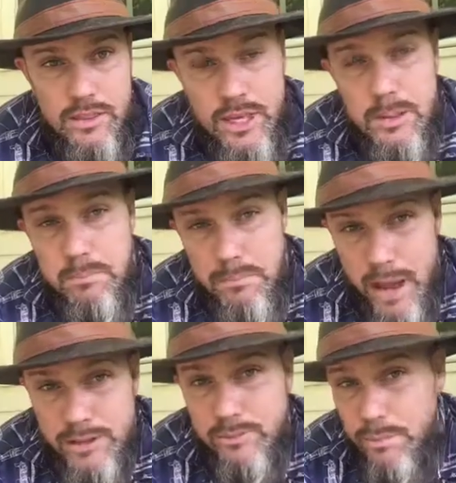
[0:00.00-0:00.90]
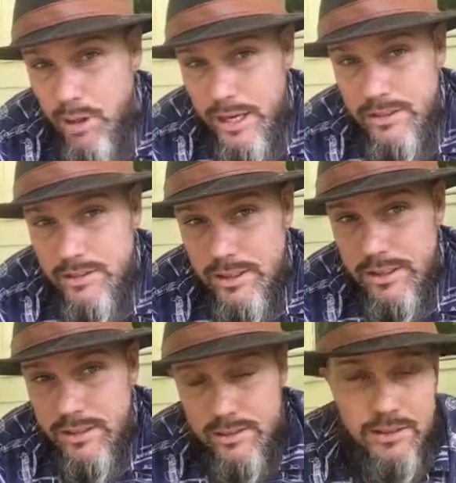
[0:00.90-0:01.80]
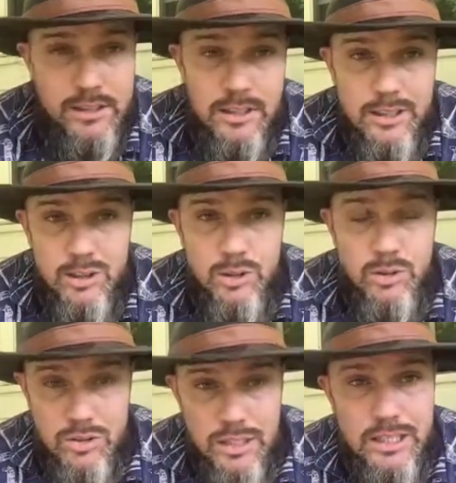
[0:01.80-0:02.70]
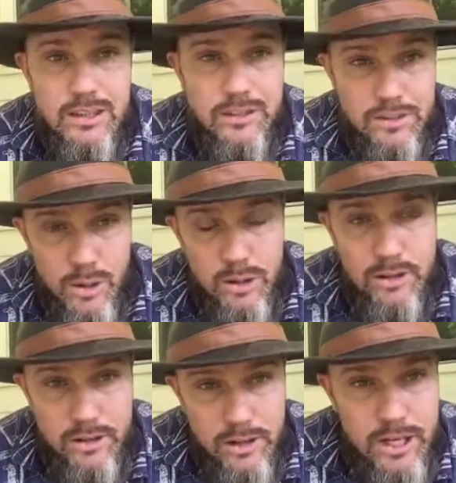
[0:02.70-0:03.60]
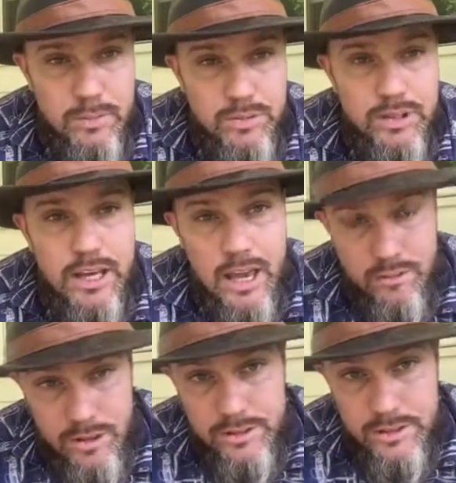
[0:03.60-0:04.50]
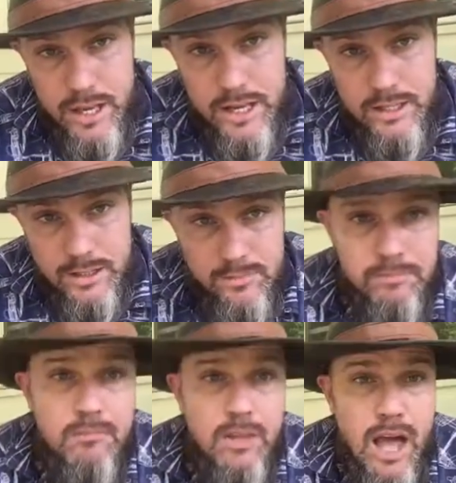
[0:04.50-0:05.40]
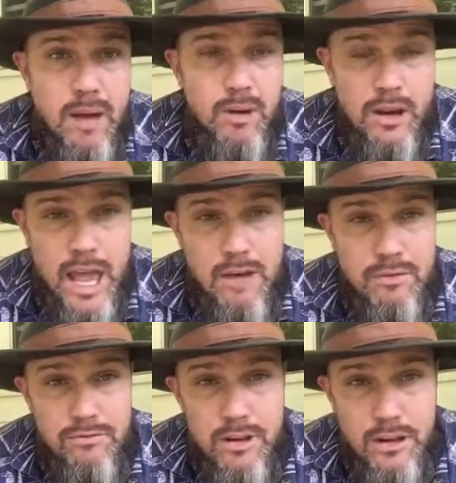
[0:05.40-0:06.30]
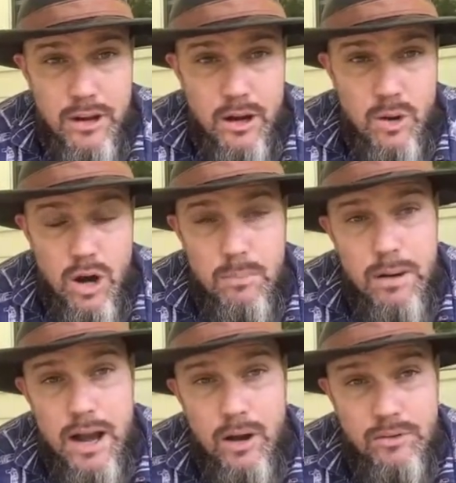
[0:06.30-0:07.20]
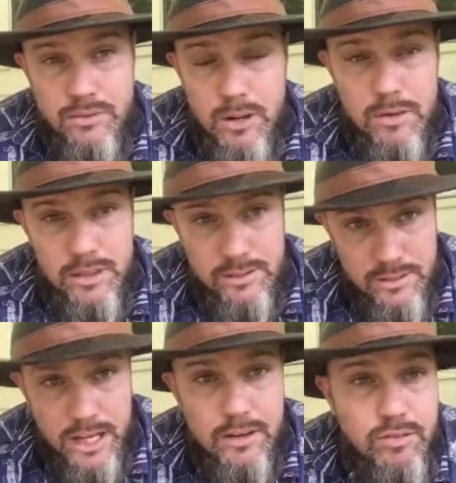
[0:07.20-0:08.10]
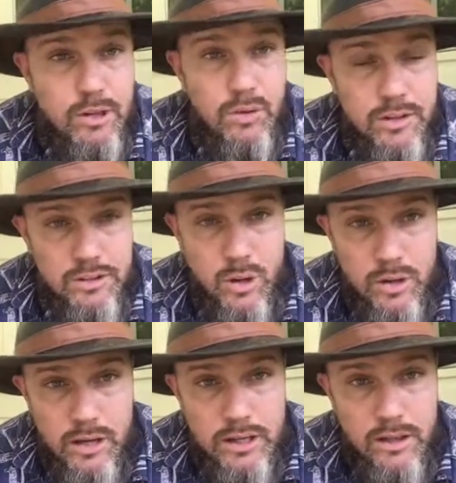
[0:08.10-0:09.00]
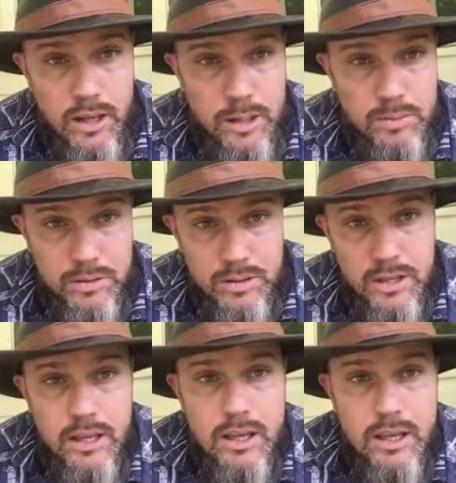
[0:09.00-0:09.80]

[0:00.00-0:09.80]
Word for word: the best places to see the solar eclipse in every state. I'm going to have a video about some of the safety with the solar eclipse.